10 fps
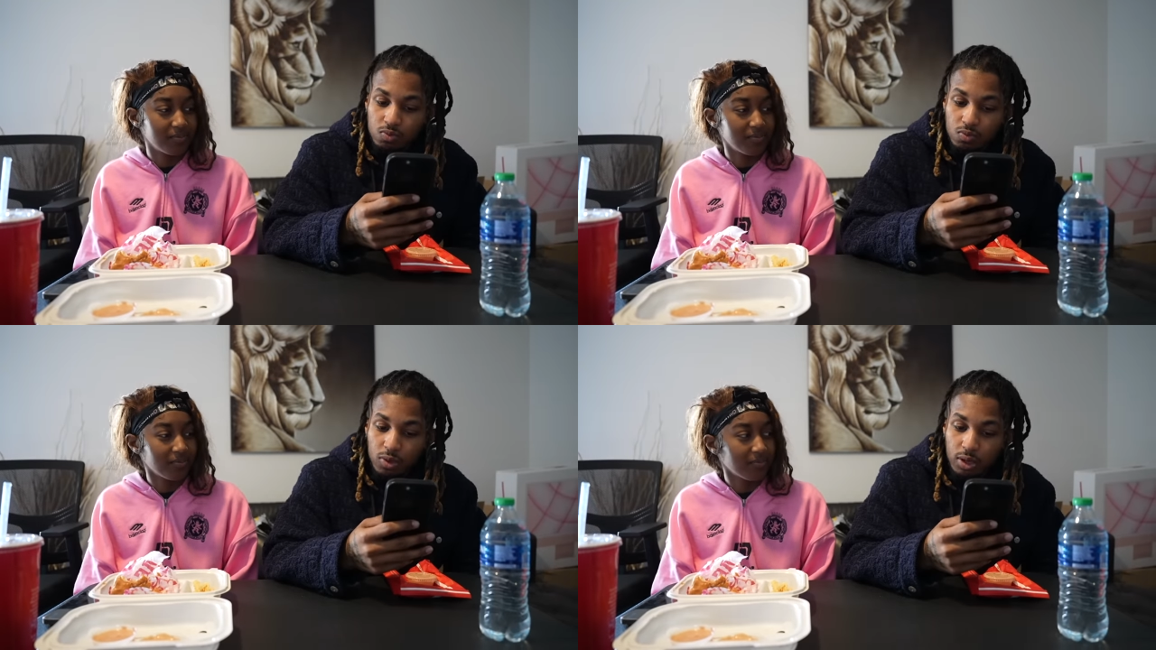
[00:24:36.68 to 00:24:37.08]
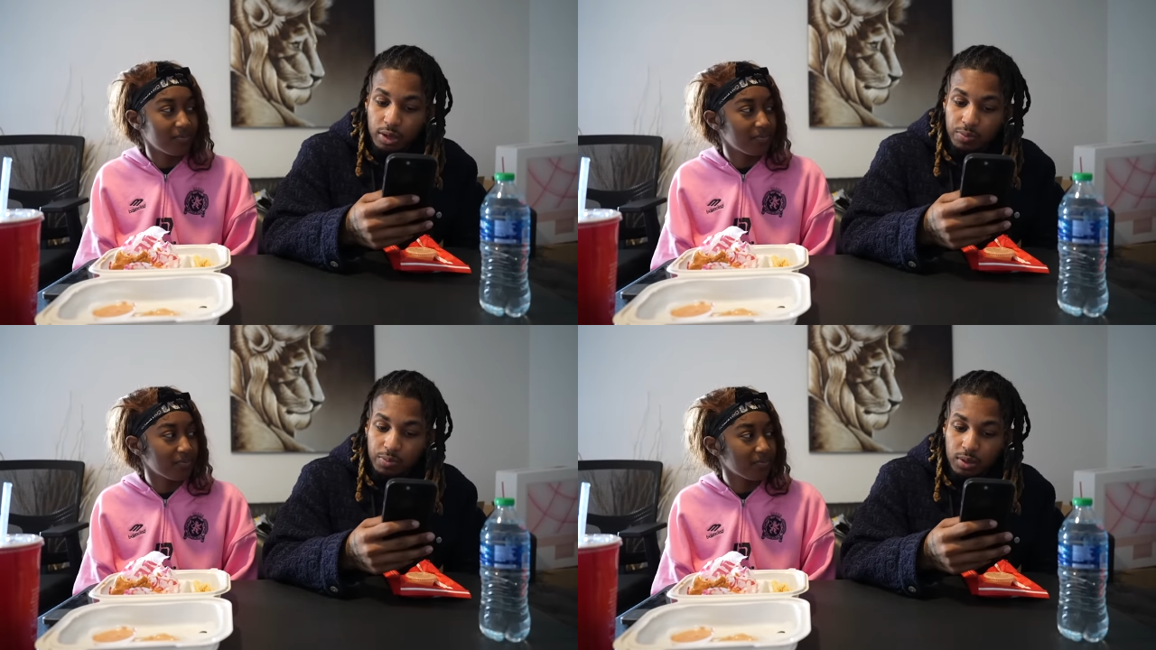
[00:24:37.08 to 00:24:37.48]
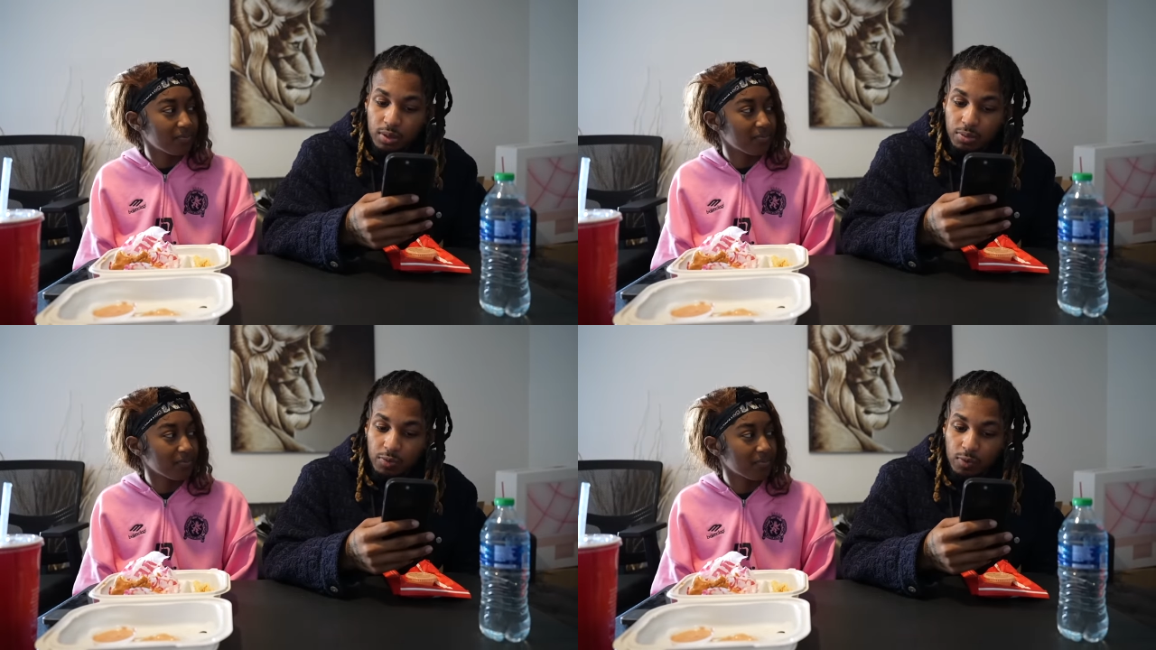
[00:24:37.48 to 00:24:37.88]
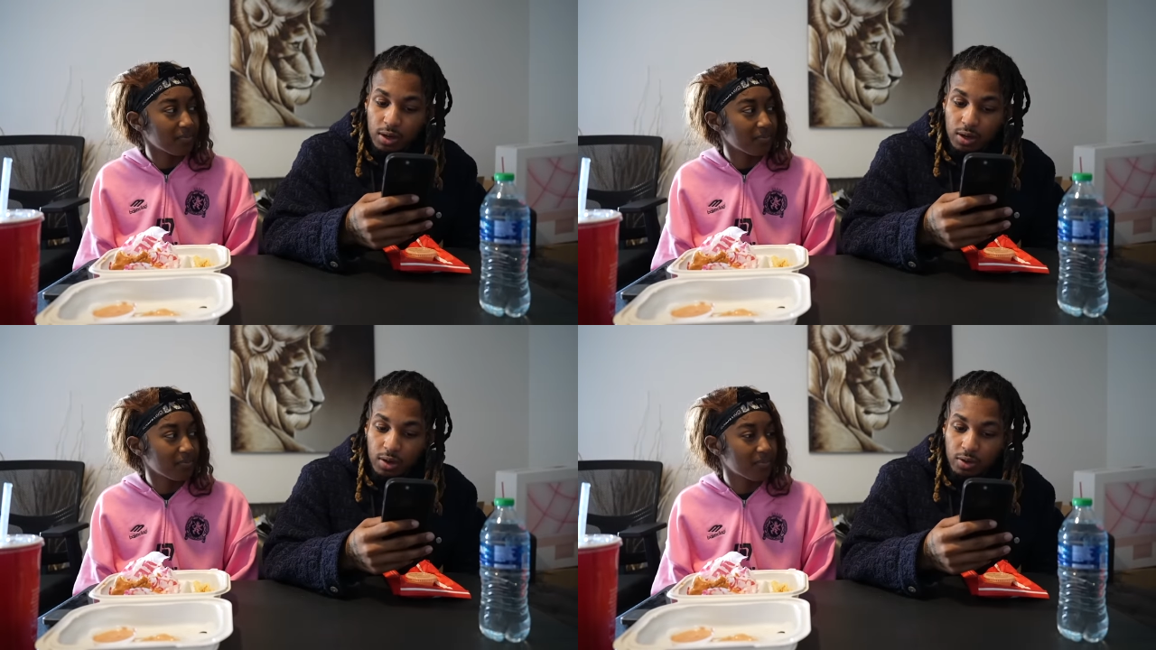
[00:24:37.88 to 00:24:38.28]
Speaker 1: When they put the
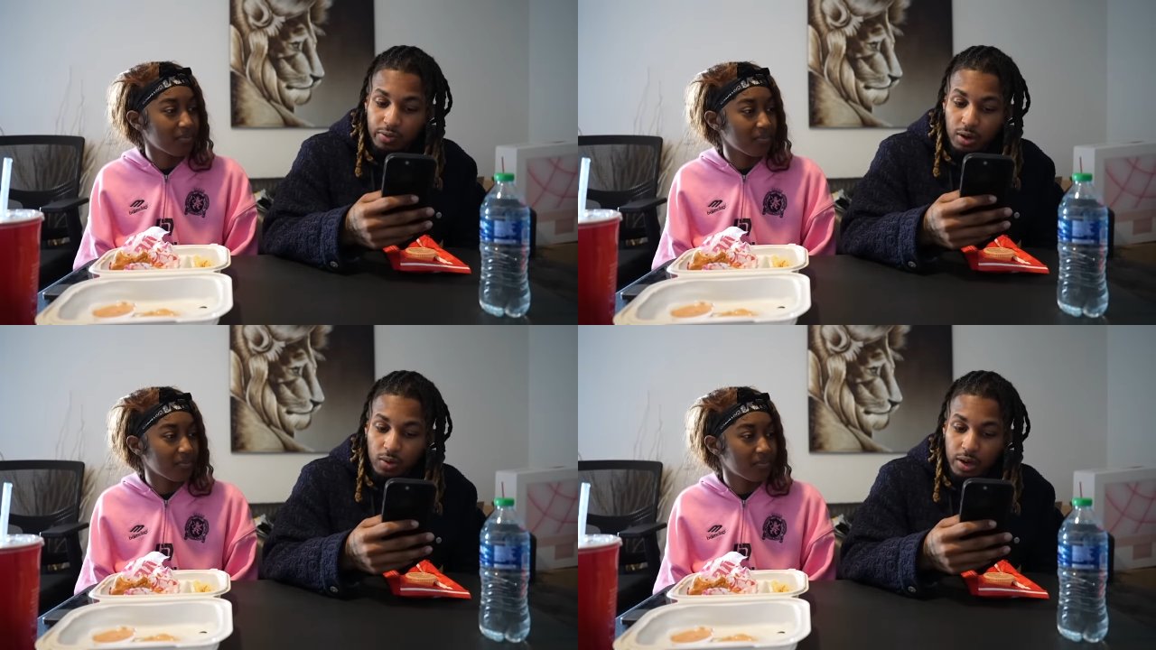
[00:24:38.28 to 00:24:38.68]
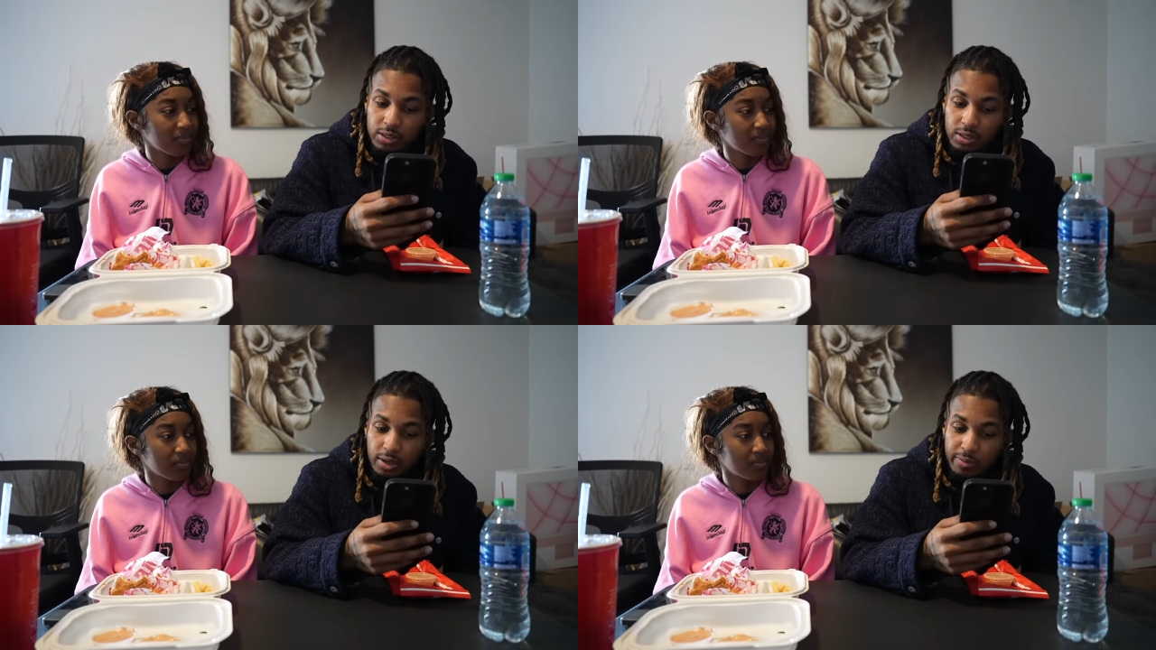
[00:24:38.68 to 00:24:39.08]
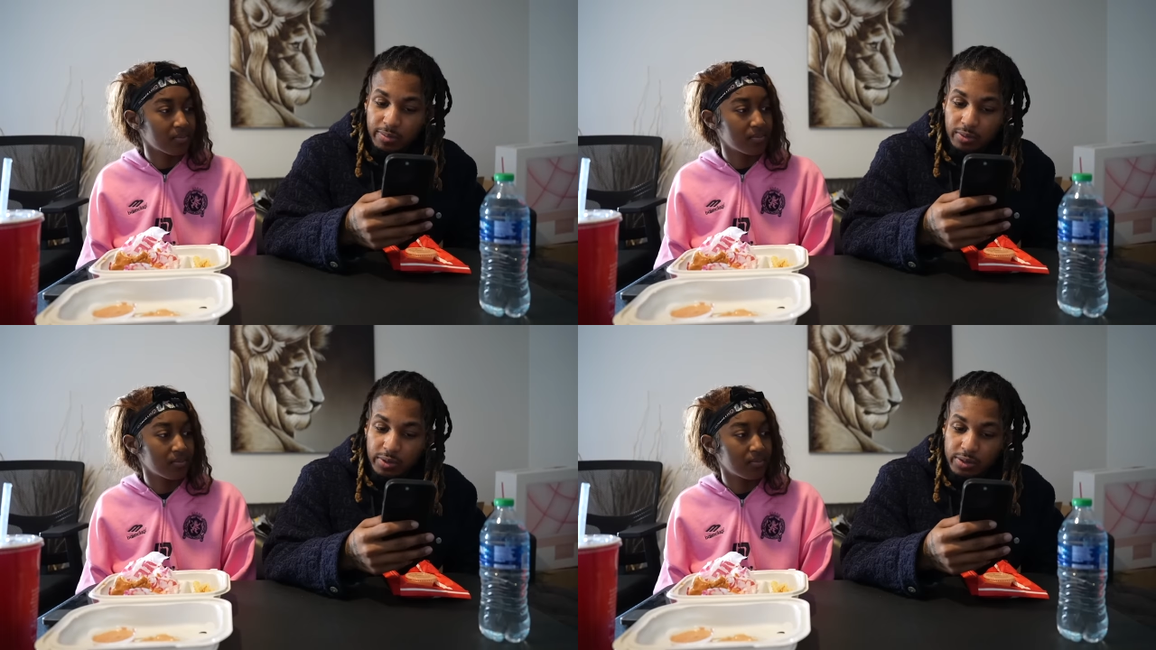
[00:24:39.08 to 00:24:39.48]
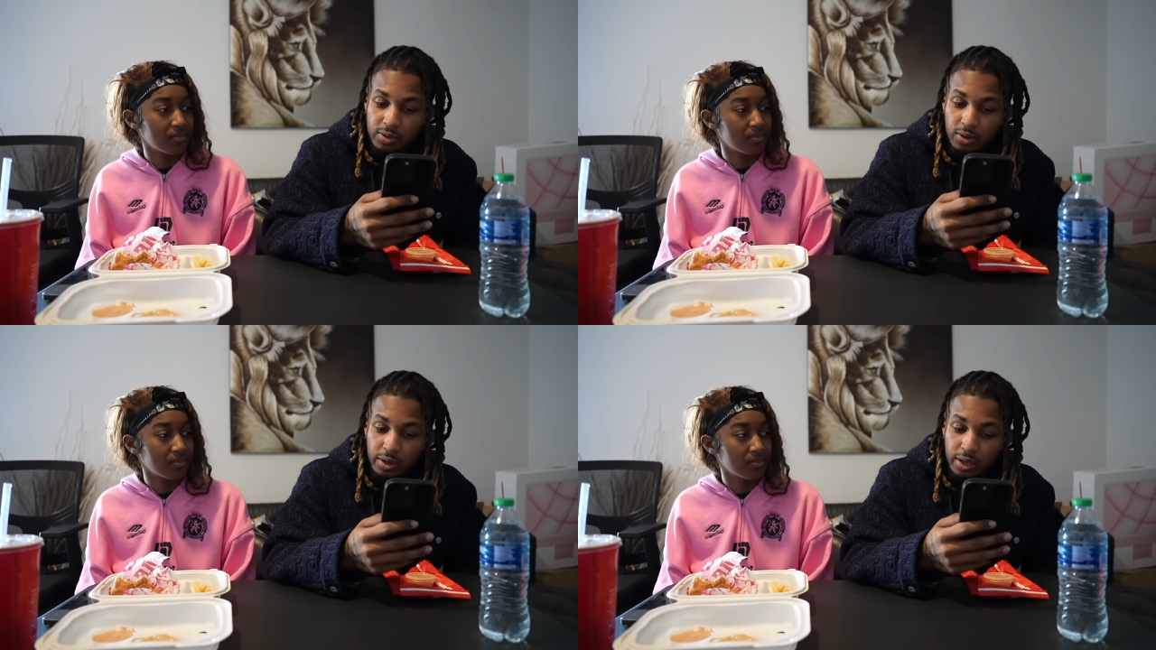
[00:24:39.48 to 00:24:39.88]
video, if I watch it, I'm um, it's
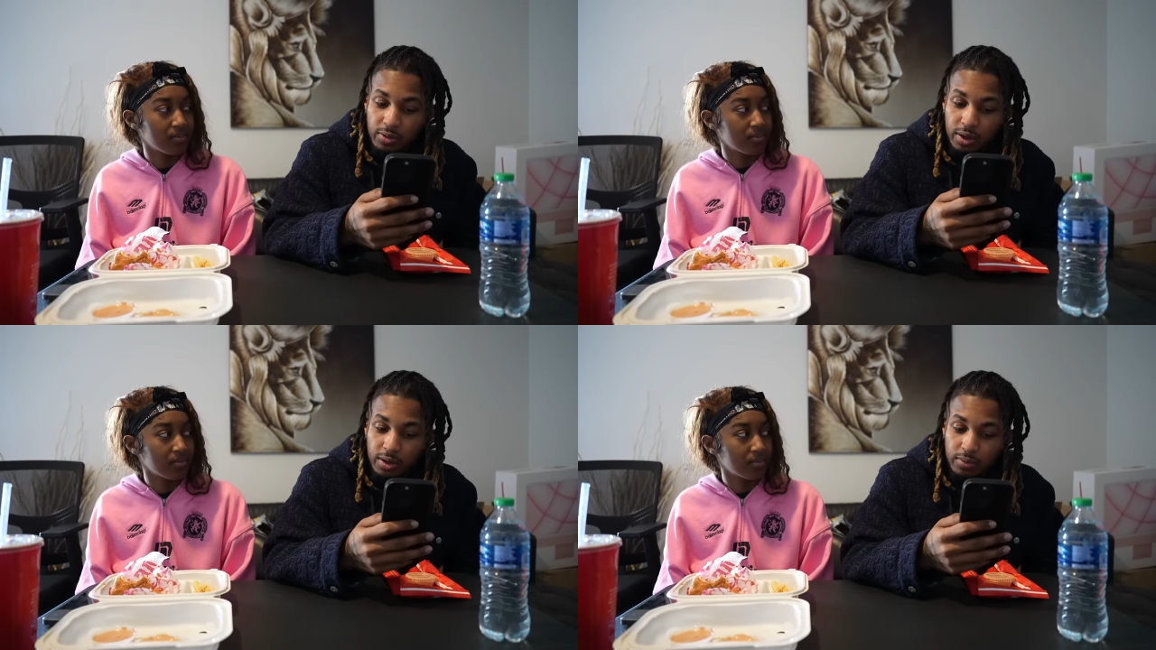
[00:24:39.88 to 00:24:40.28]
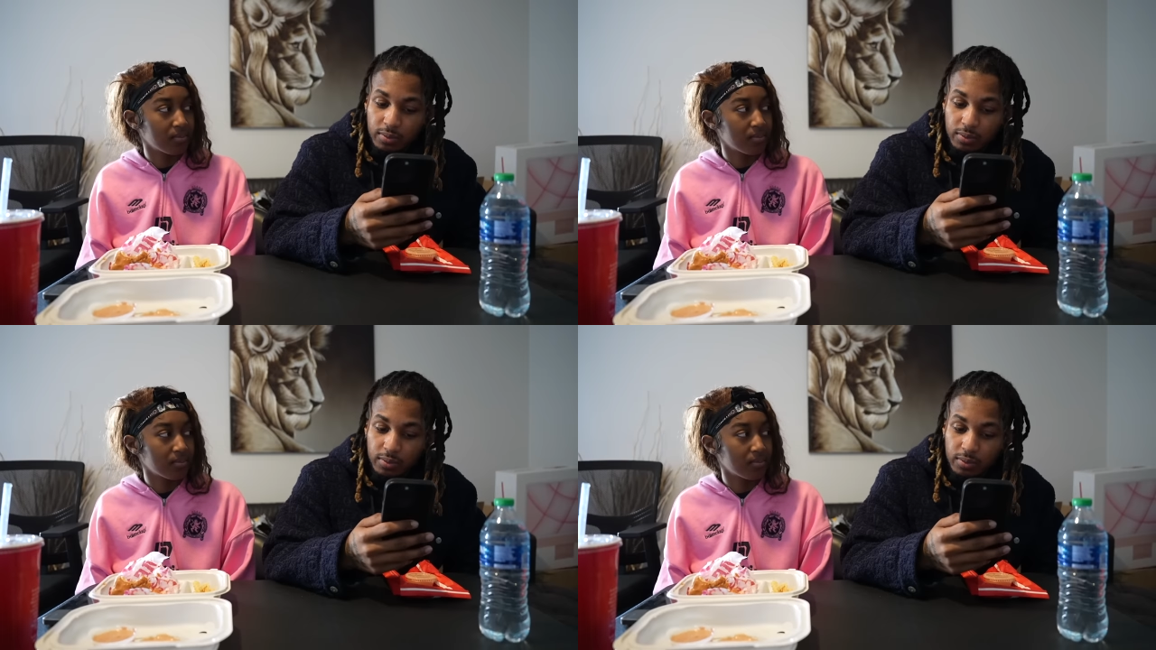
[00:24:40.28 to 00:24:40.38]
okay, right?